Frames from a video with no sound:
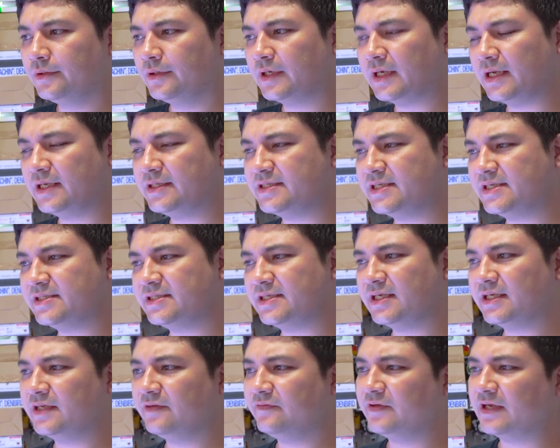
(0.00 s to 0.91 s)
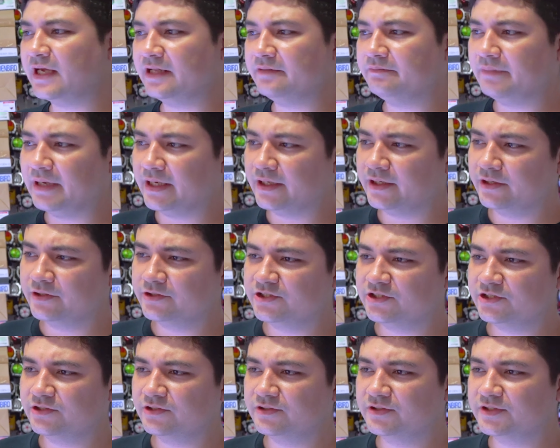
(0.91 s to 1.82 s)
Kind of tastes like if you had mango
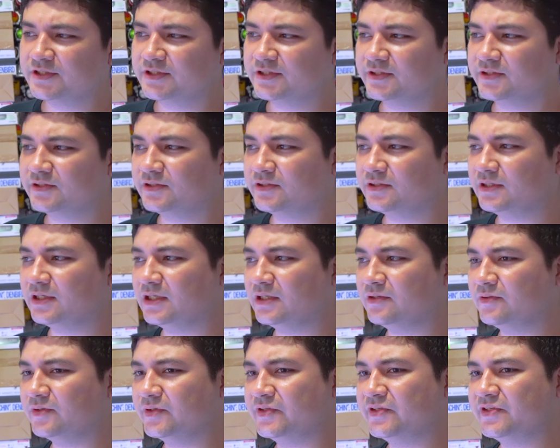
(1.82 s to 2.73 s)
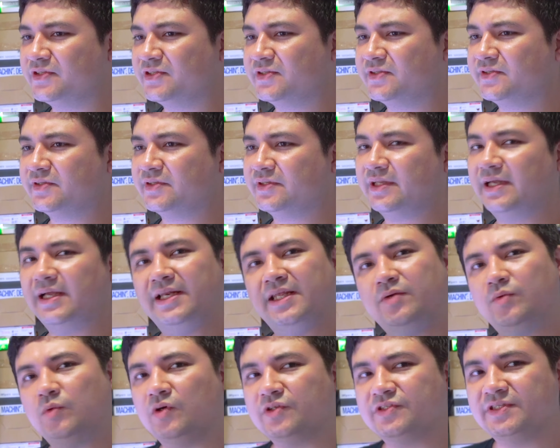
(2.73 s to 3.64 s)
juice, it was
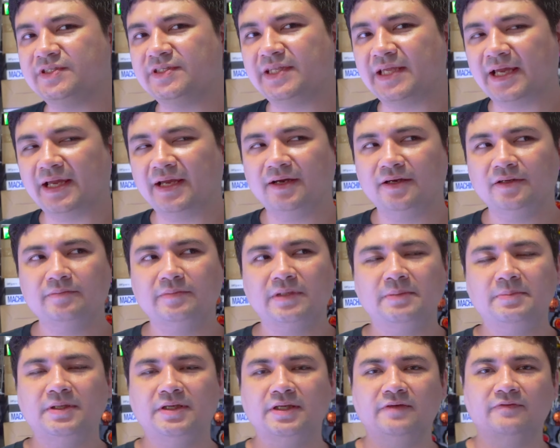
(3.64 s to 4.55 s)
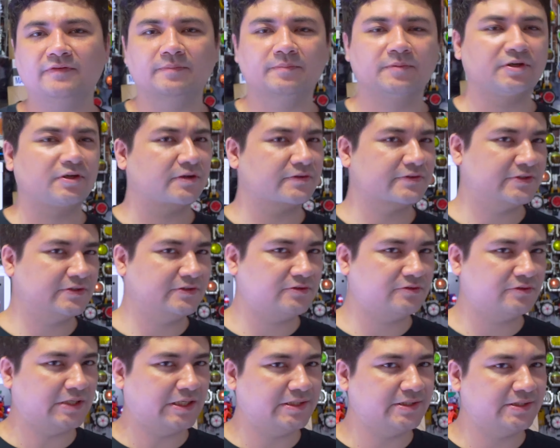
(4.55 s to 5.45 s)
slightly watered down, maybe from
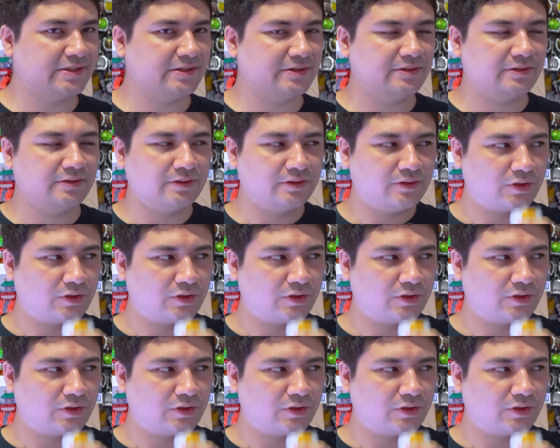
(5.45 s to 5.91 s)
concentrated.